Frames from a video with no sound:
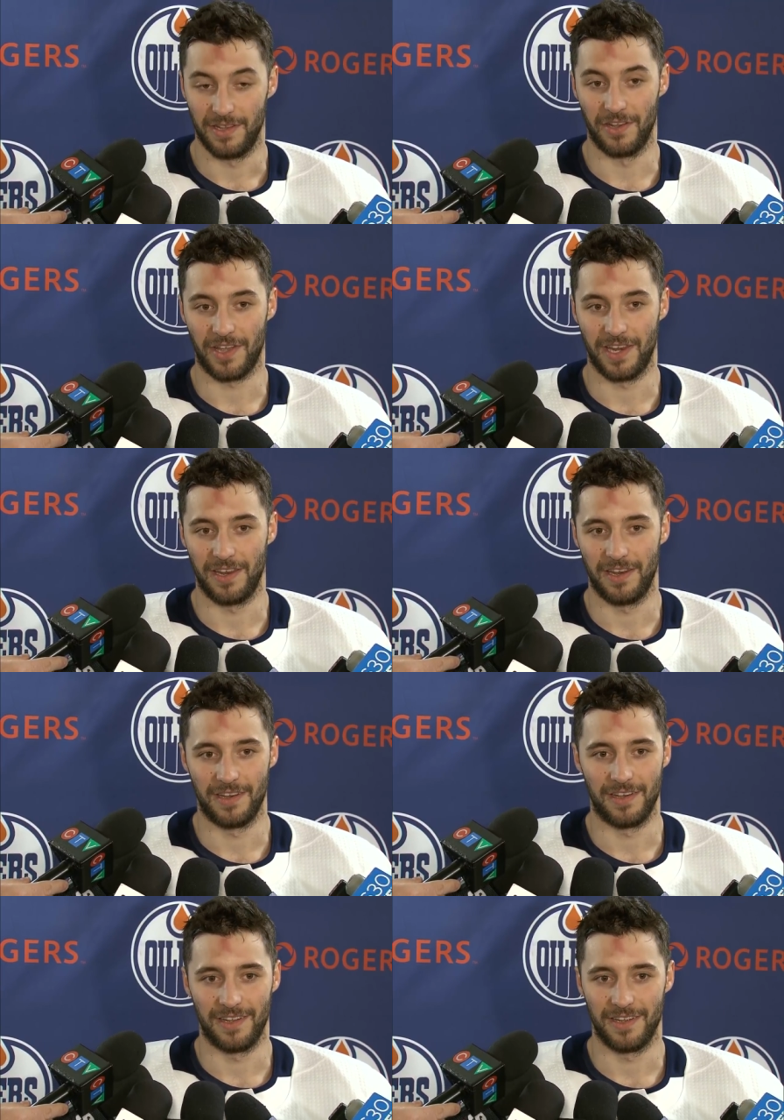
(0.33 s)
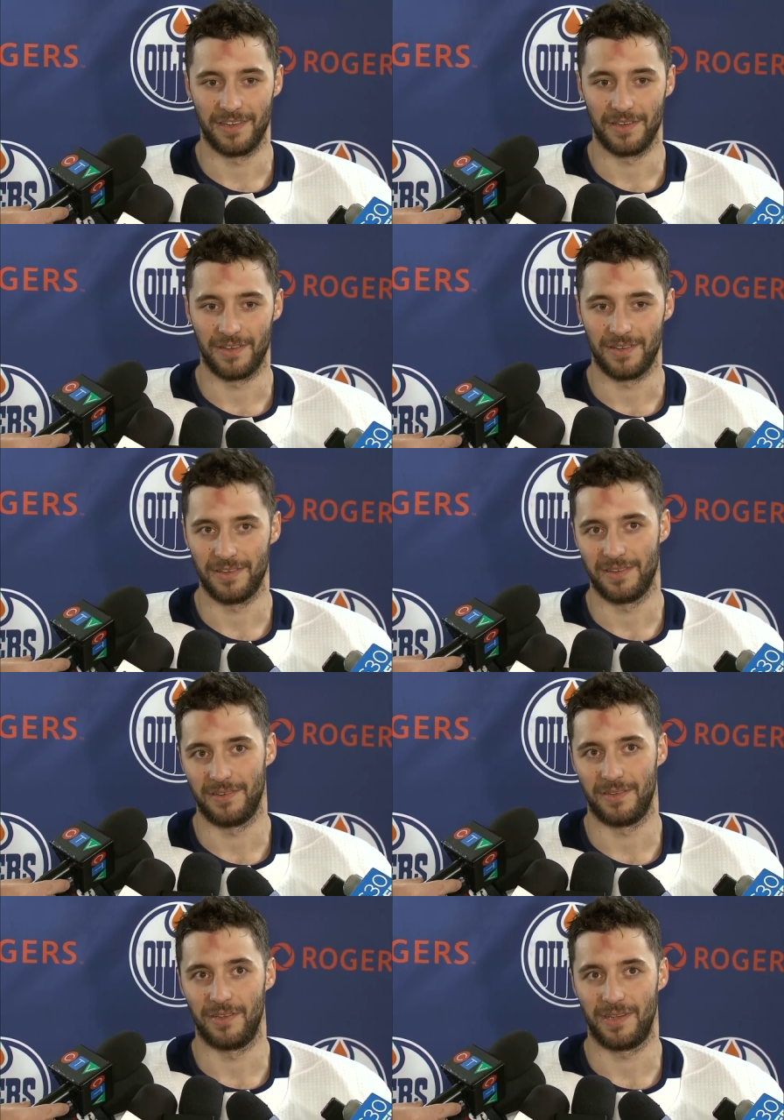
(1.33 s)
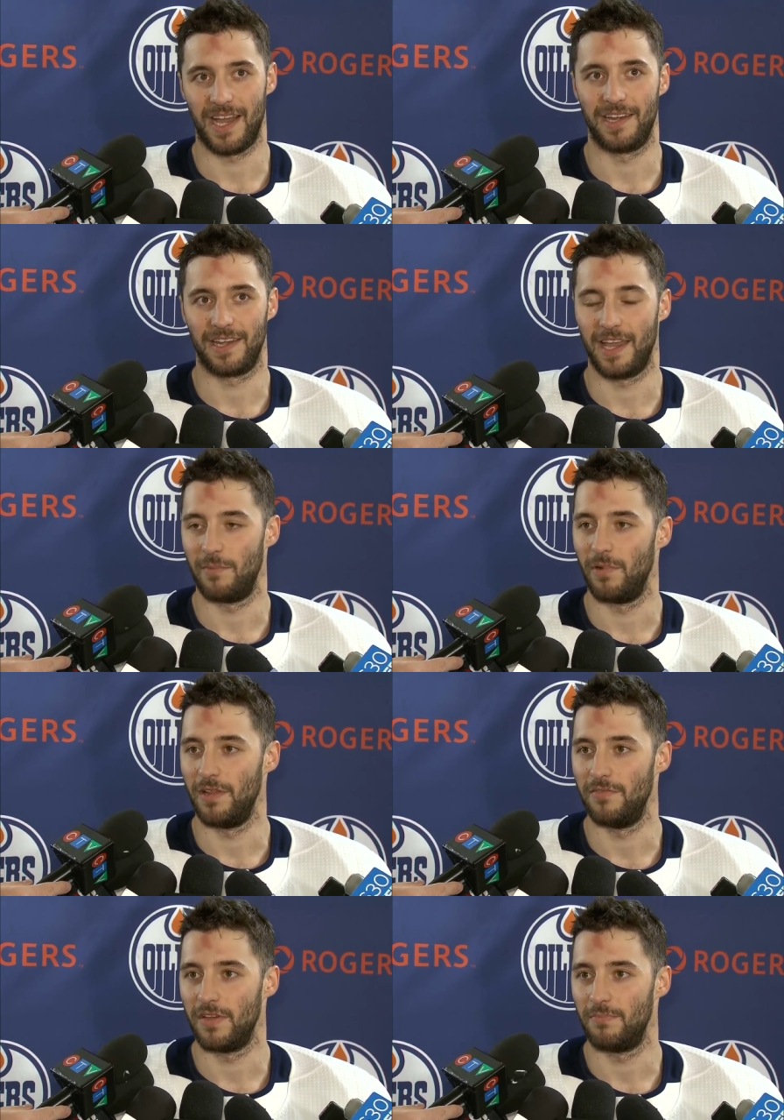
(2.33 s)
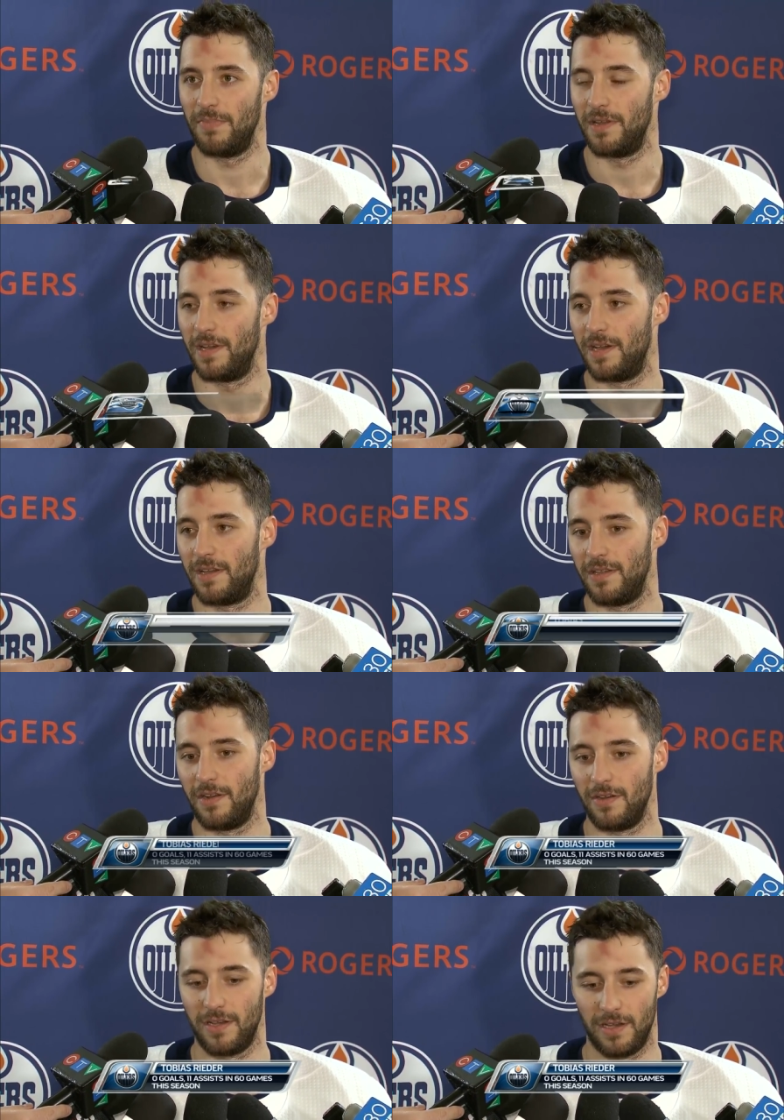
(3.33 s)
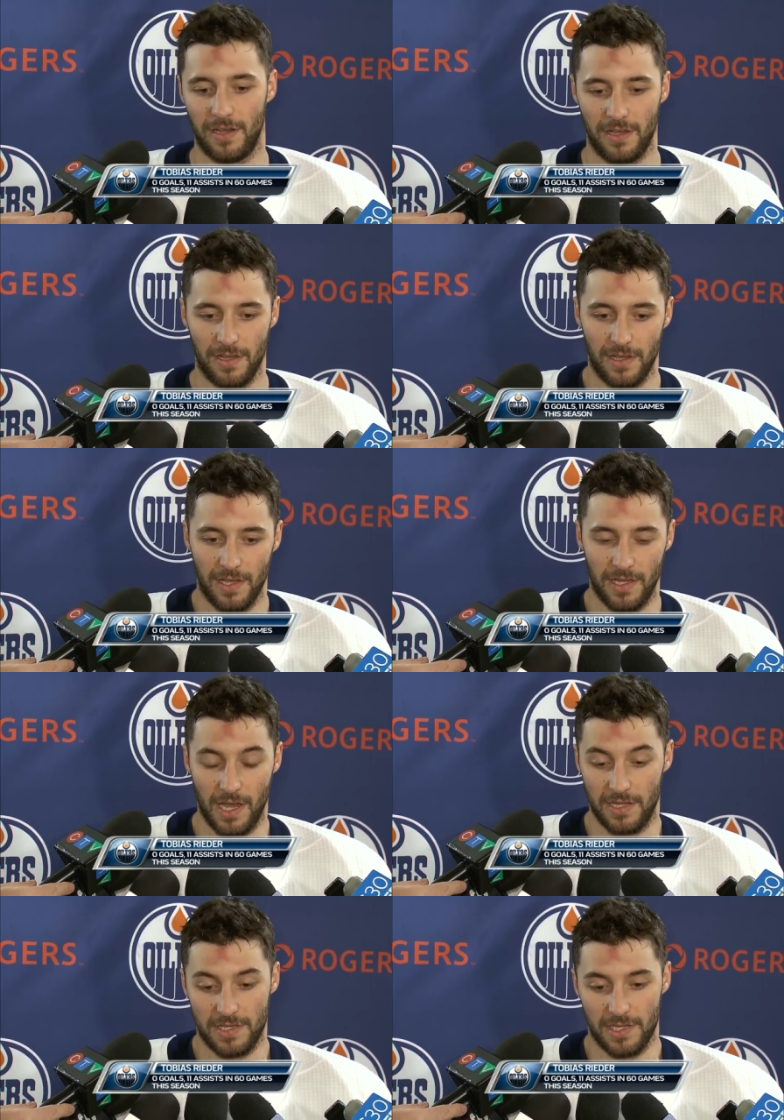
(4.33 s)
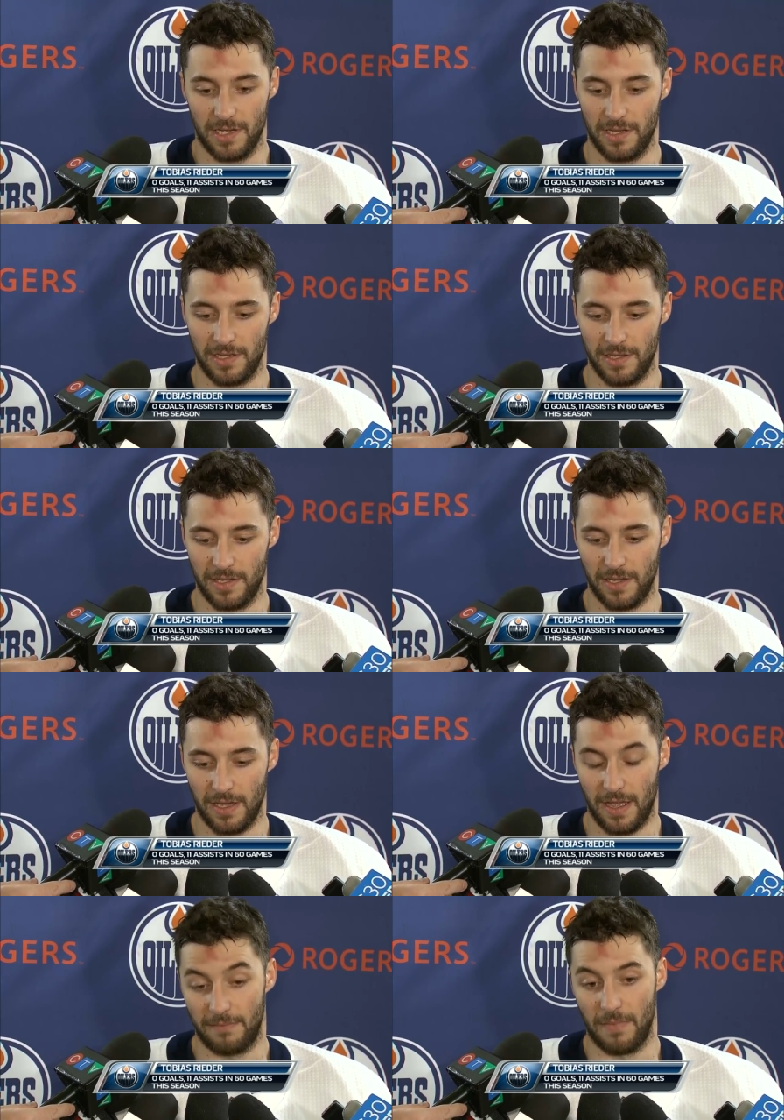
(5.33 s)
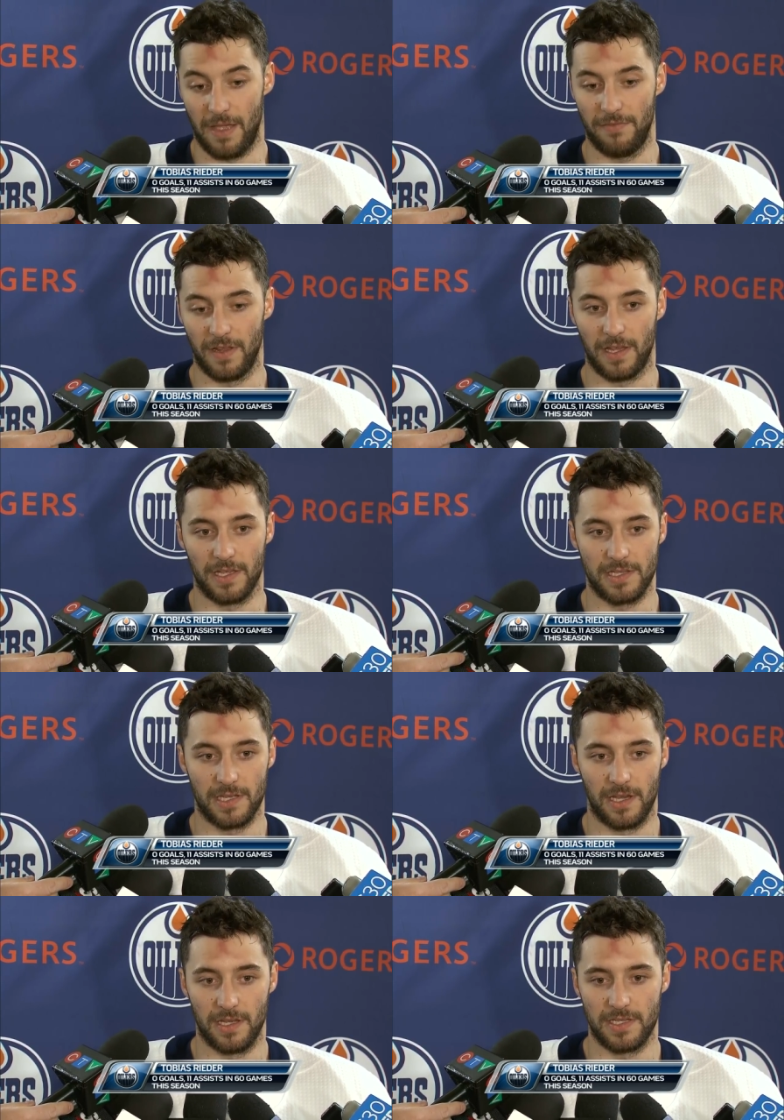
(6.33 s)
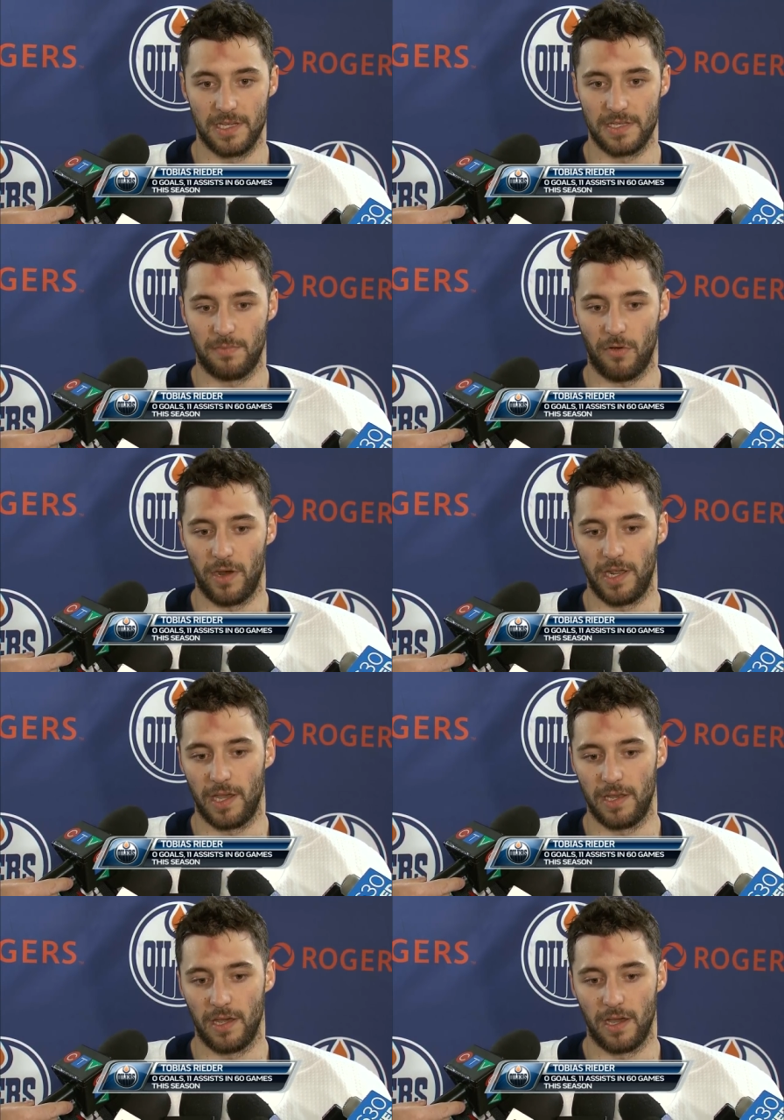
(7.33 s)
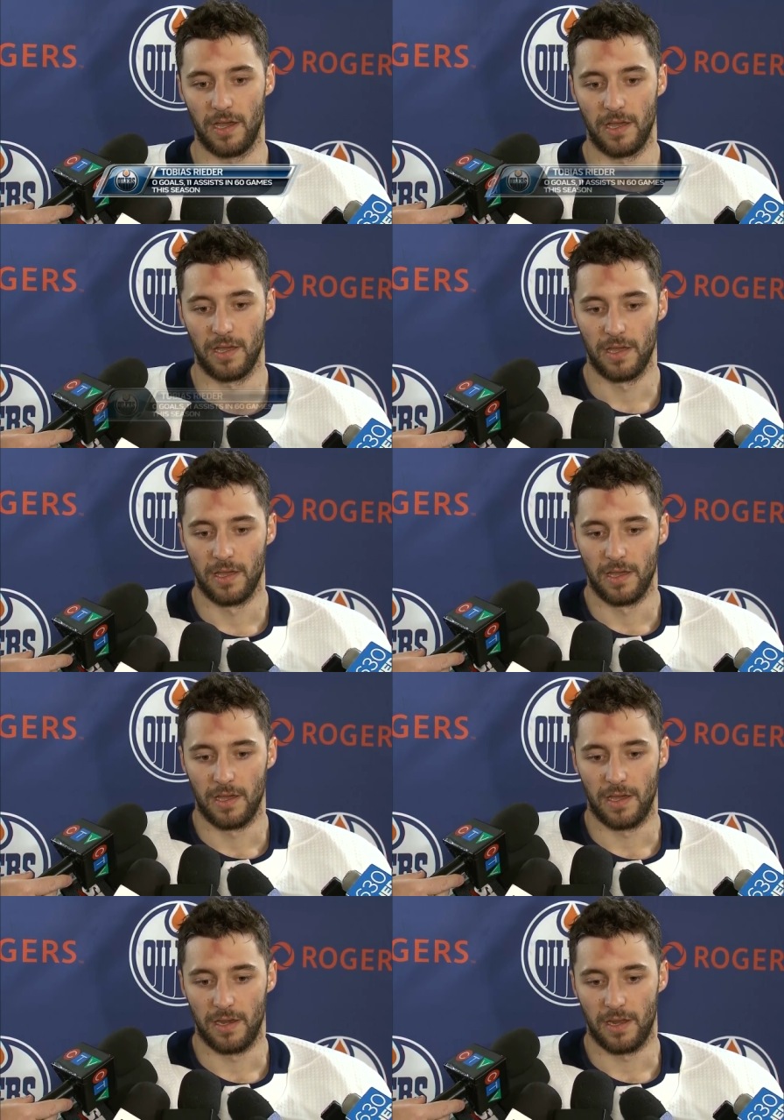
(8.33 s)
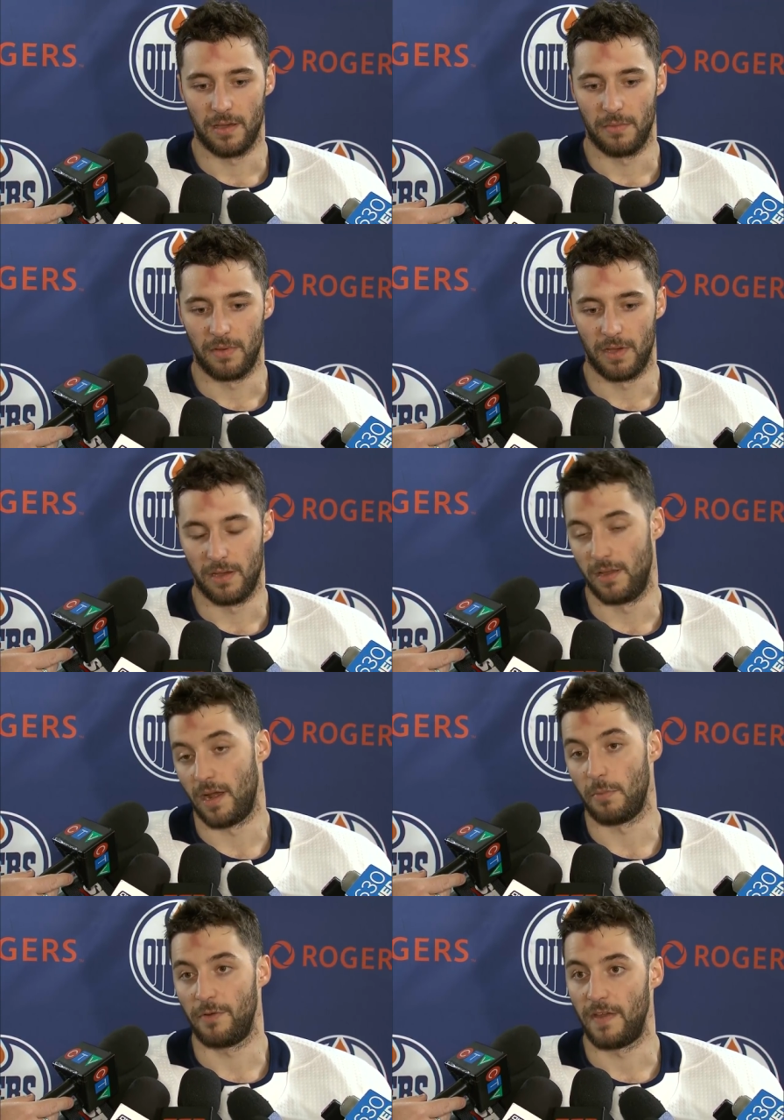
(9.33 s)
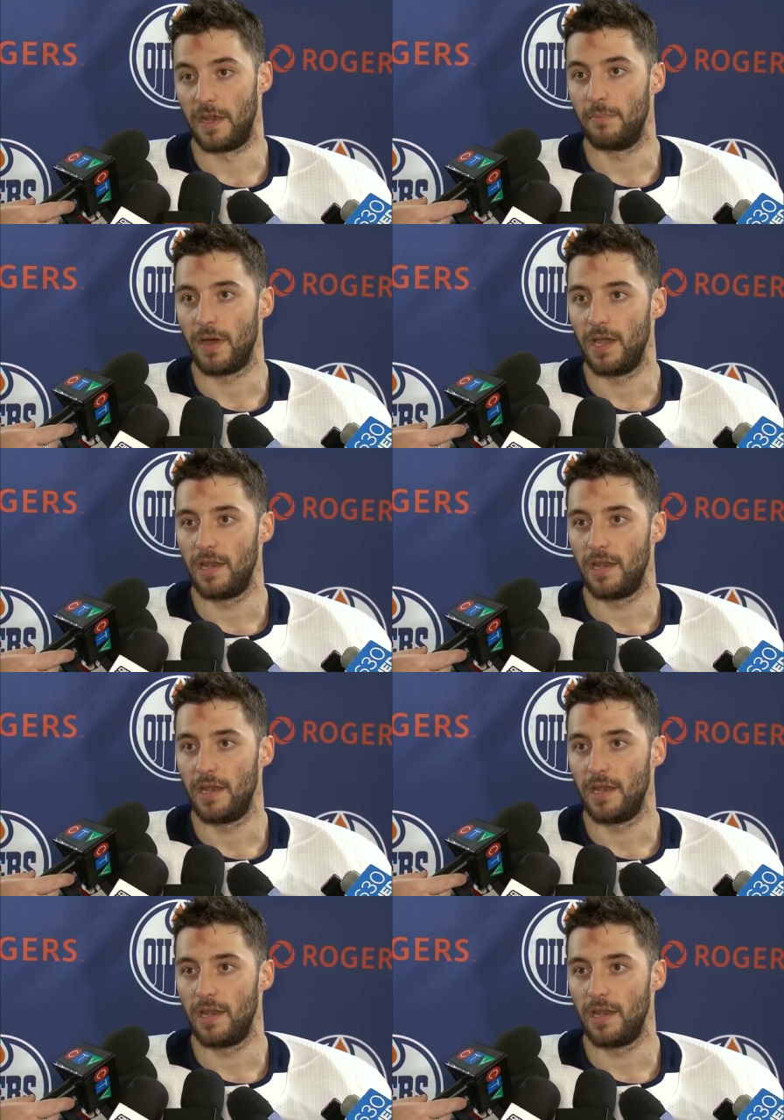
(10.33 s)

Look at it and you kind of can't believe it, but yeah, it's I feel like it's disappointing, and I'm offended by